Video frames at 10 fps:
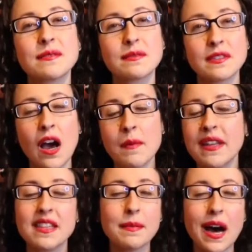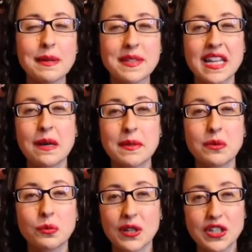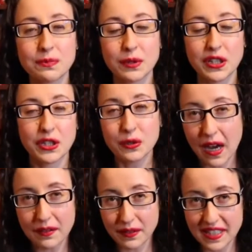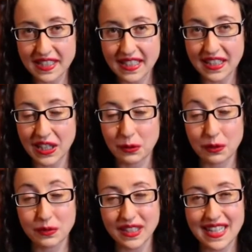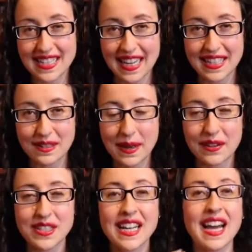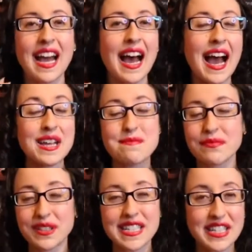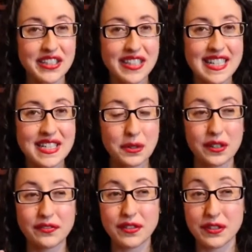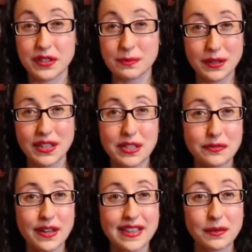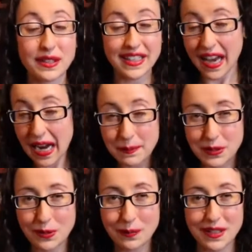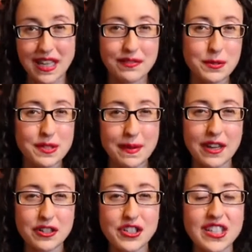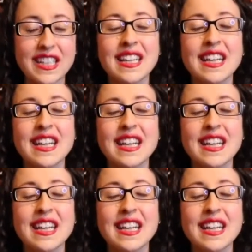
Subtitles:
Comment in the bottom and tell me which book you got recently that you were really excited about. I am really curious, or if there's a book that you've read that really hyped you up, that gave you some energy,